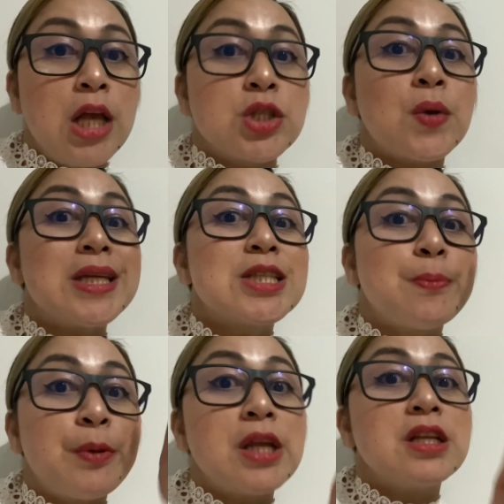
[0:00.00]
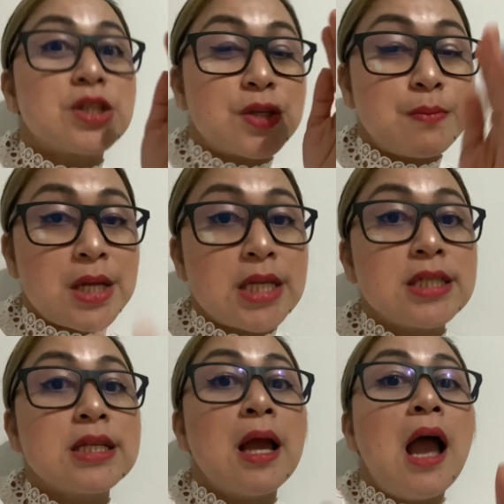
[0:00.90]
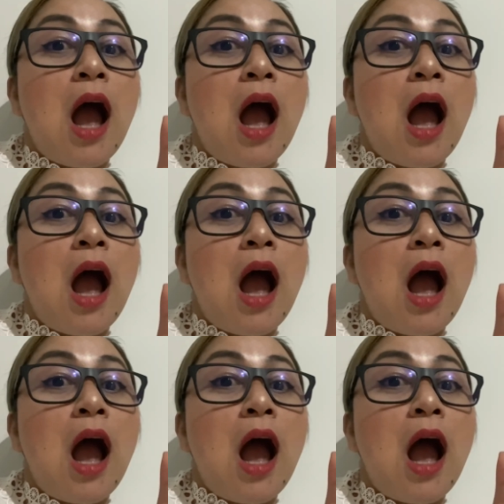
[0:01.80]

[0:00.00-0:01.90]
So it's predetermined